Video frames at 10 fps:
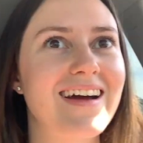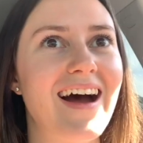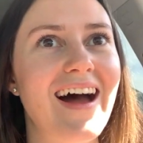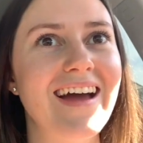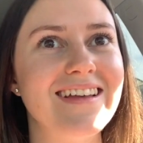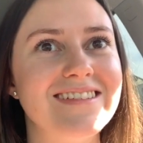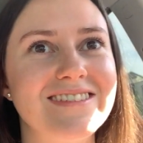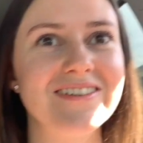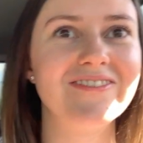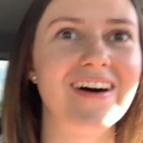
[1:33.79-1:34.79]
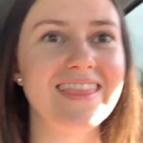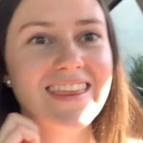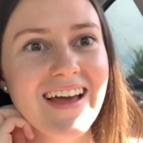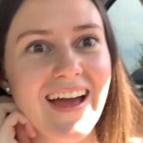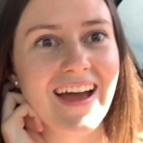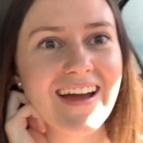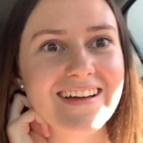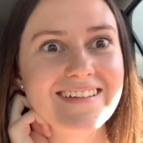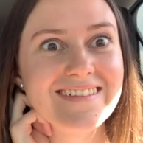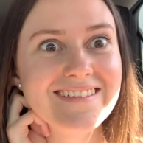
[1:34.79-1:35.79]
Guys, what the
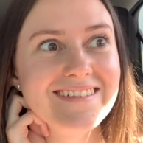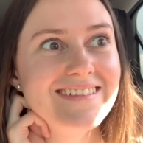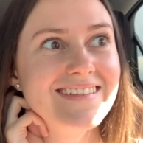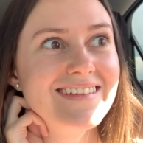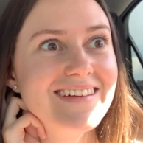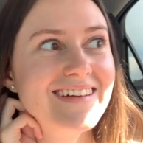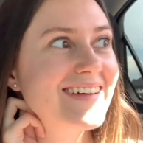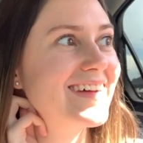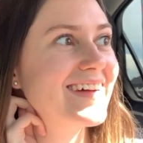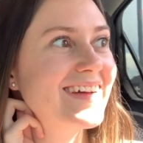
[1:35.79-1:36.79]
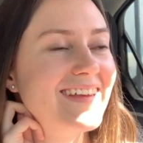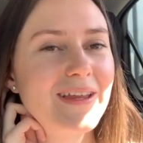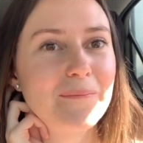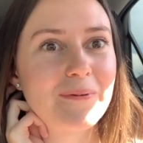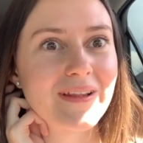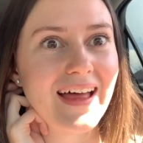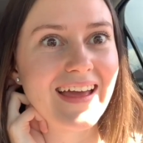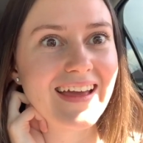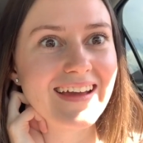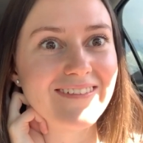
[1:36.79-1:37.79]
heck? They're
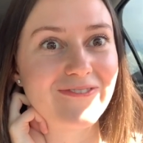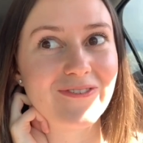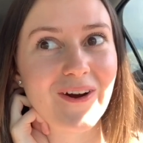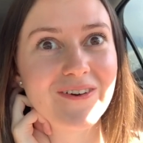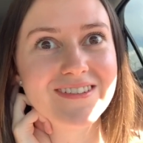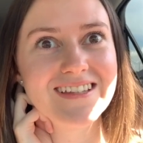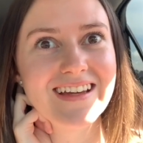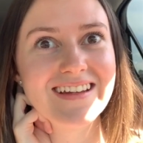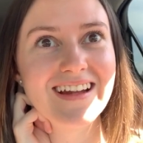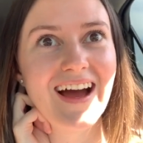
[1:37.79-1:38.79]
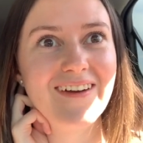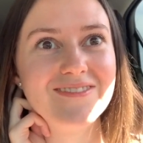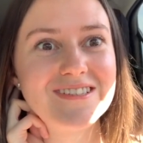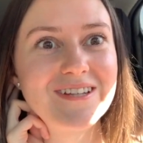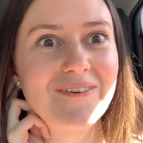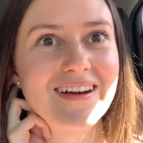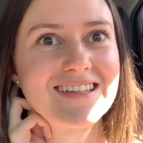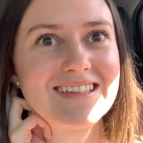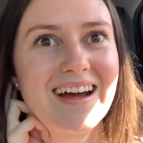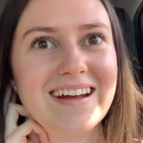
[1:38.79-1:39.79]
playing Frozen? I'm so
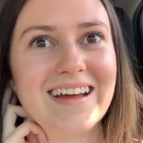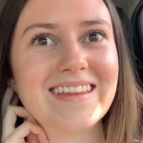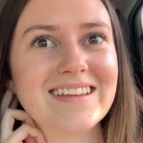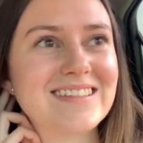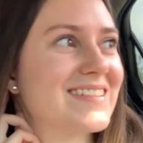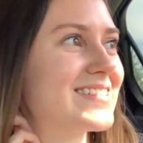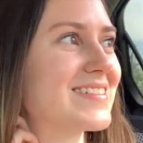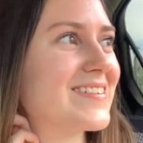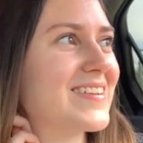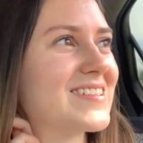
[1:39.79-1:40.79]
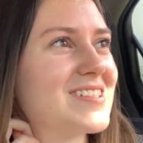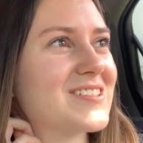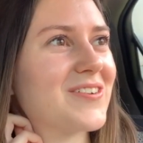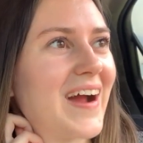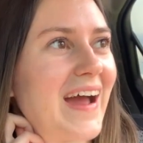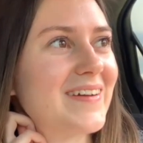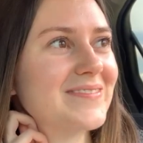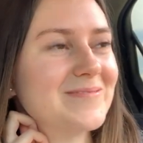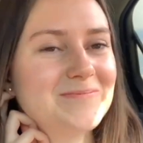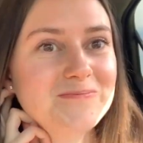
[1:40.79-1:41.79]
excited. This is this is great.
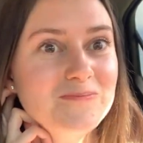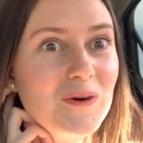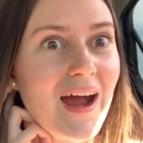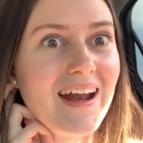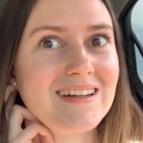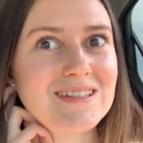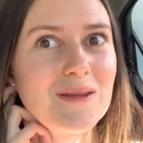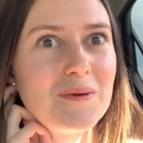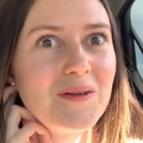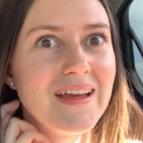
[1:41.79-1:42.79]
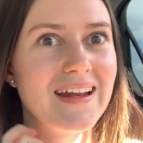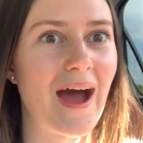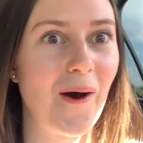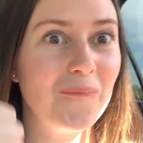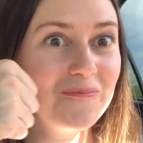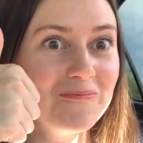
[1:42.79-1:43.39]
We're heading to the building now.